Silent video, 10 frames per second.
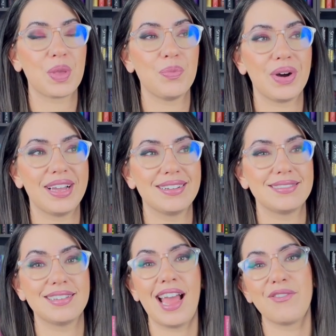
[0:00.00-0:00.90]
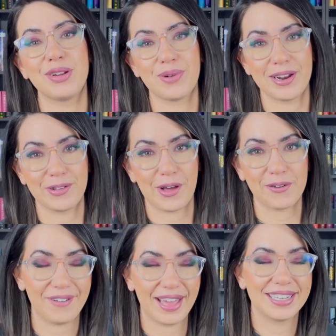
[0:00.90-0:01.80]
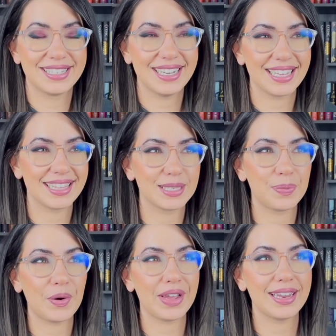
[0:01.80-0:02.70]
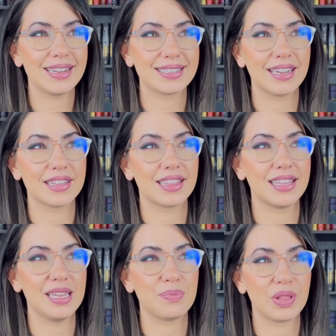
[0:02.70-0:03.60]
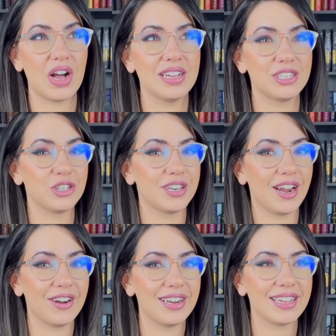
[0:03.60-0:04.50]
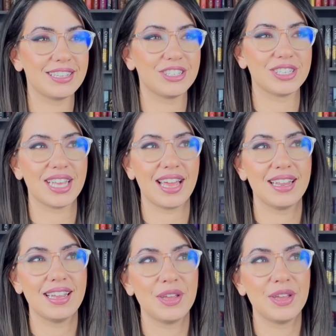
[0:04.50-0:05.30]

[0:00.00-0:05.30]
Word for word: But having read a lot of fantasy at this point, it's not that the plot is generic, it's just that